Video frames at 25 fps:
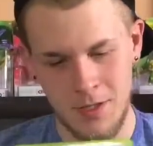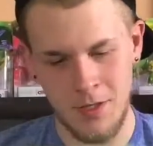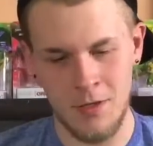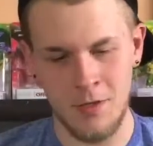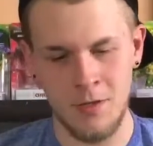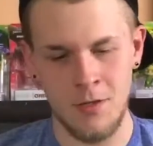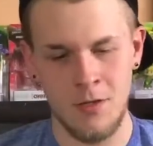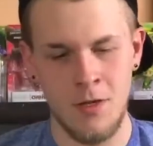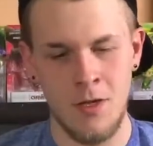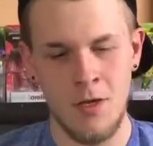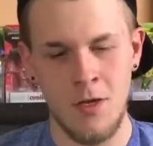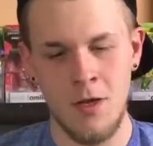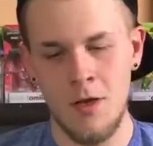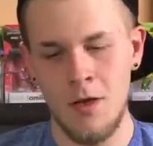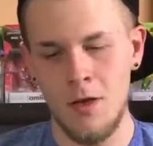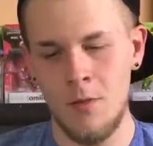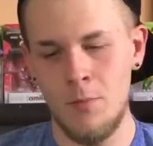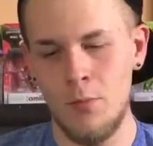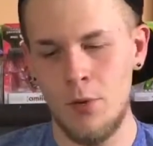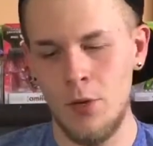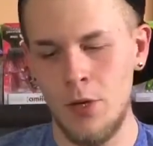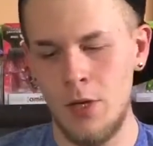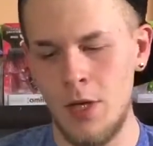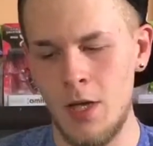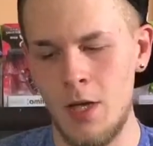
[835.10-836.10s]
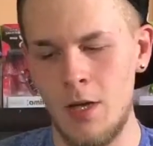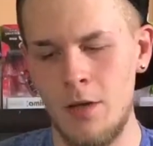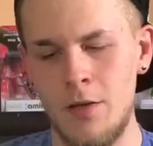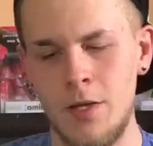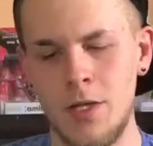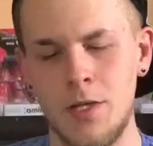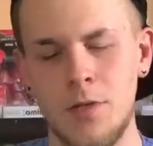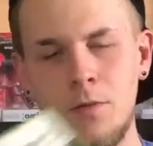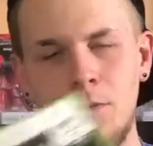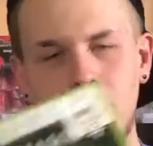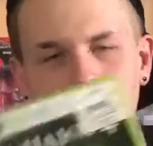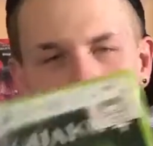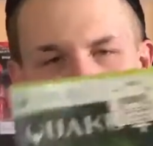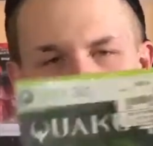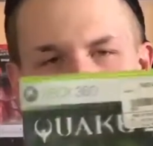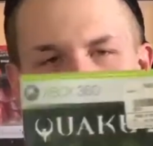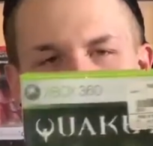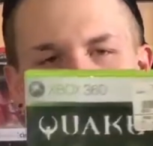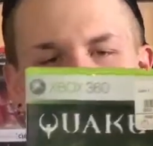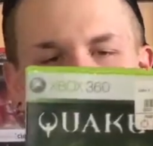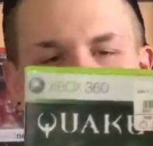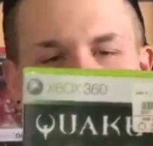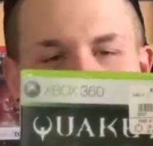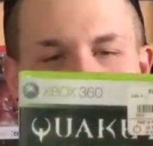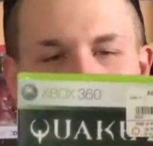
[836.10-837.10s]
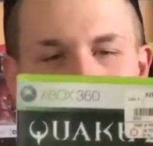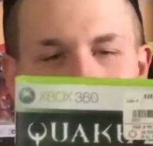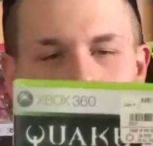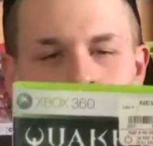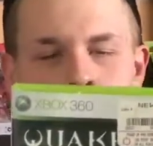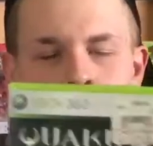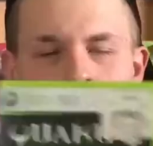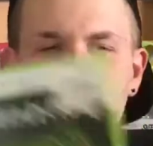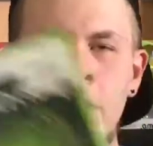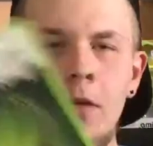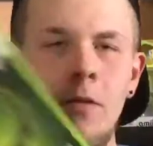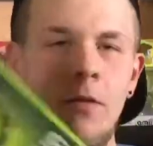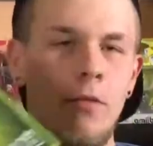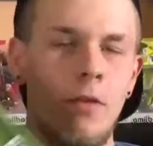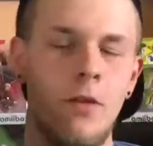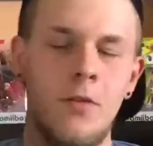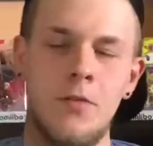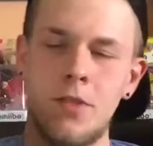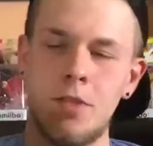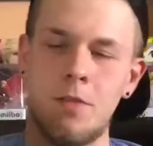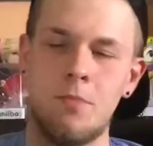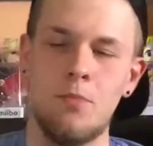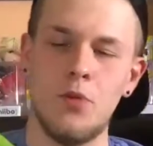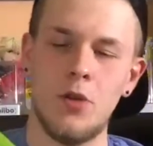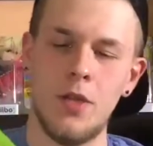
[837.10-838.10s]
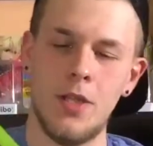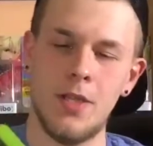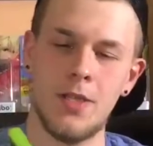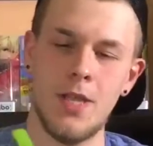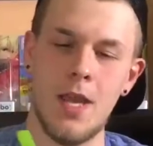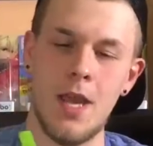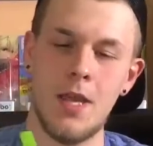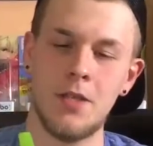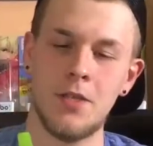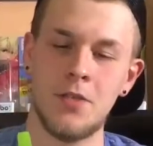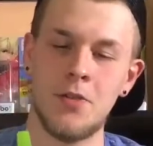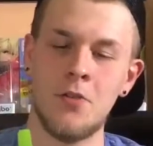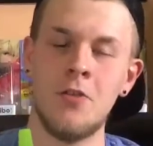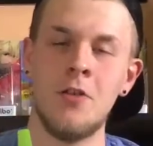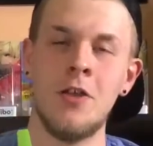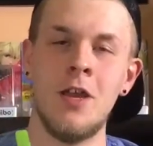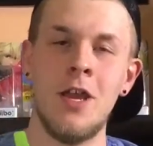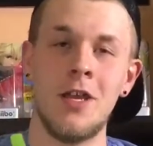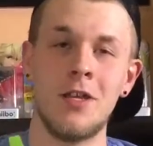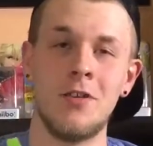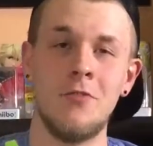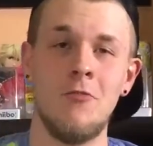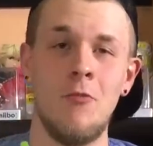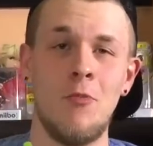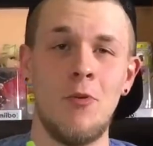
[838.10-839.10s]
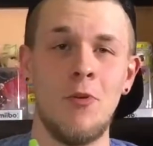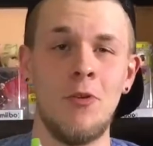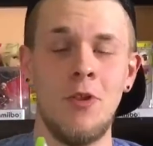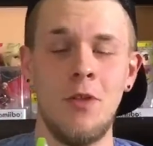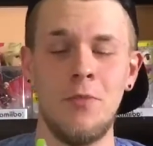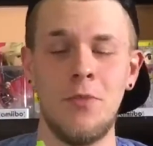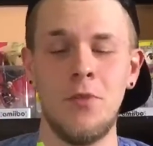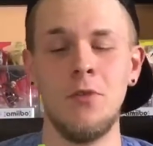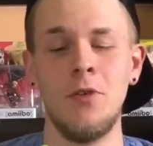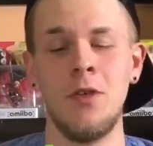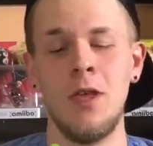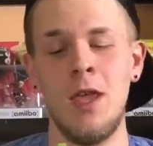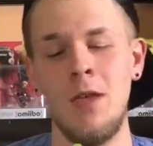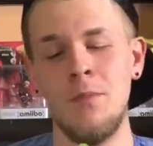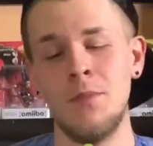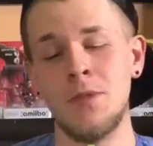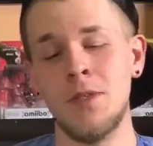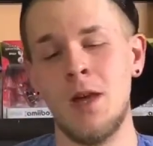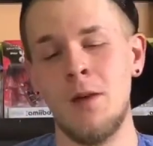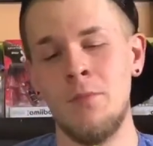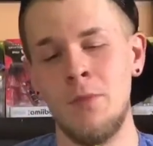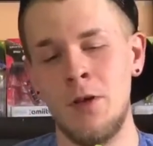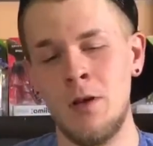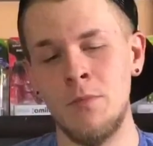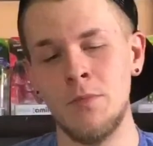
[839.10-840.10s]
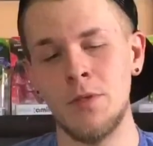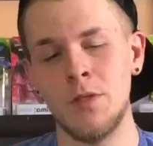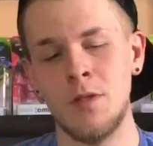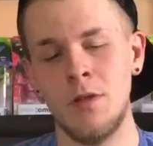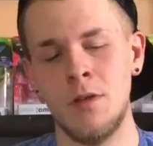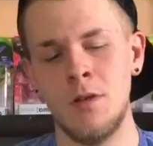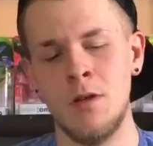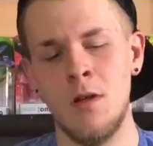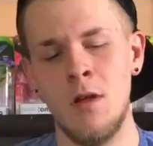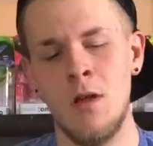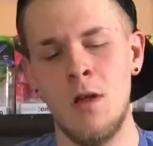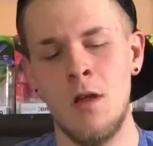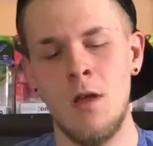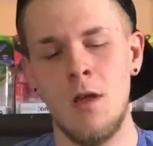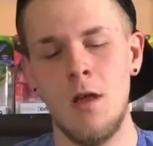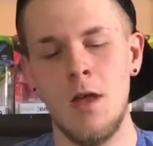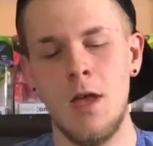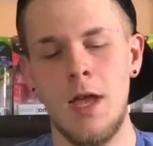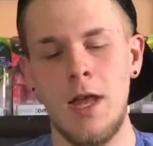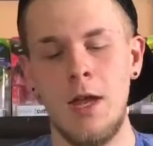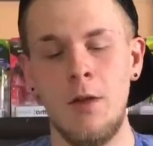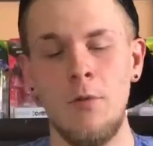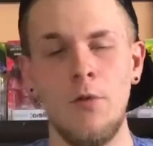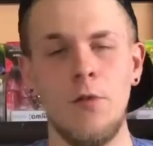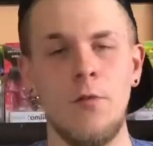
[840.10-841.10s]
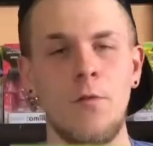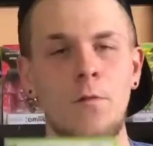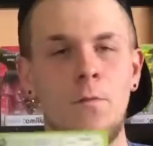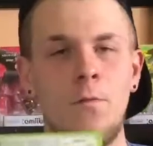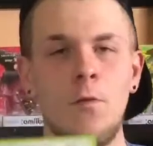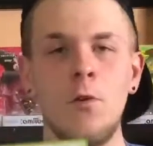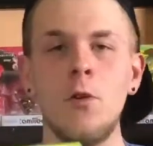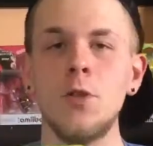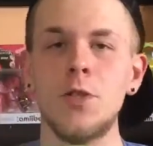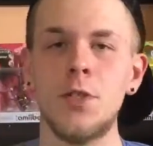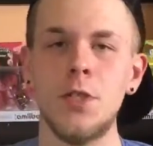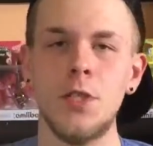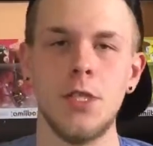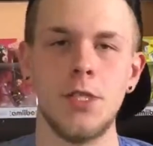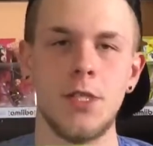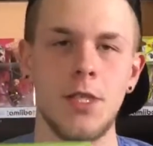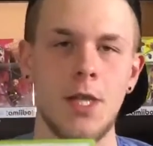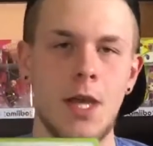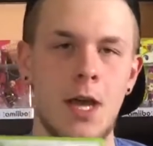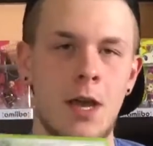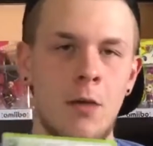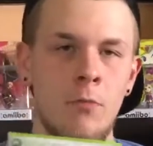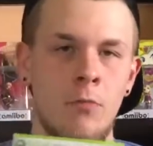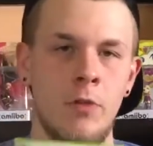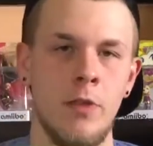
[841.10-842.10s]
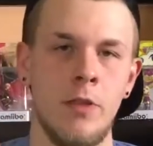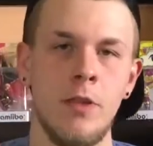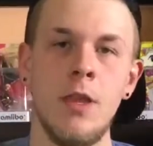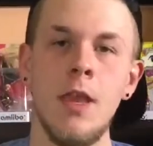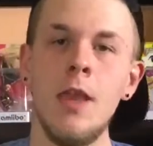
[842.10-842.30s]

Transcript: thing. But yeah, it was a pretty sad story, actually. We pulled up to a GameStop dumpster, and it was full to the top with